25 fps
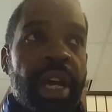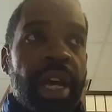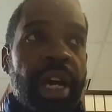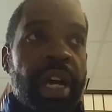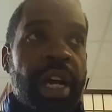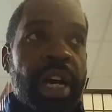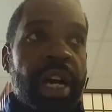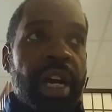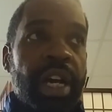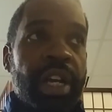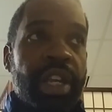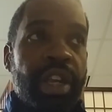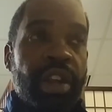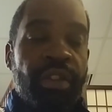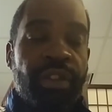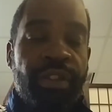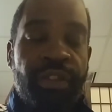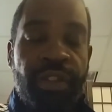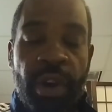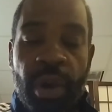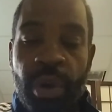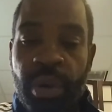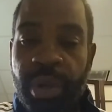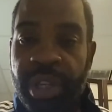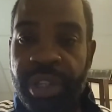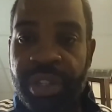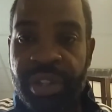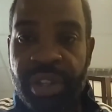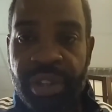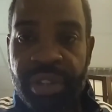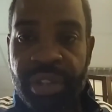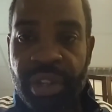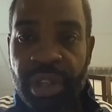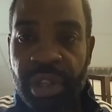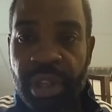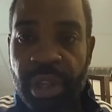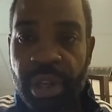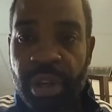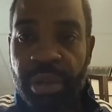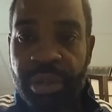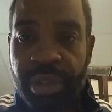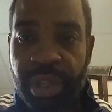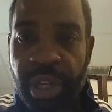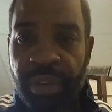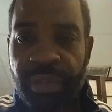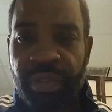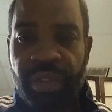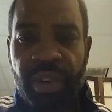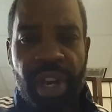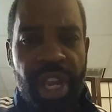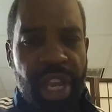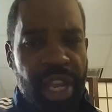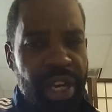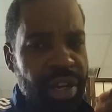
Your focus is a little different,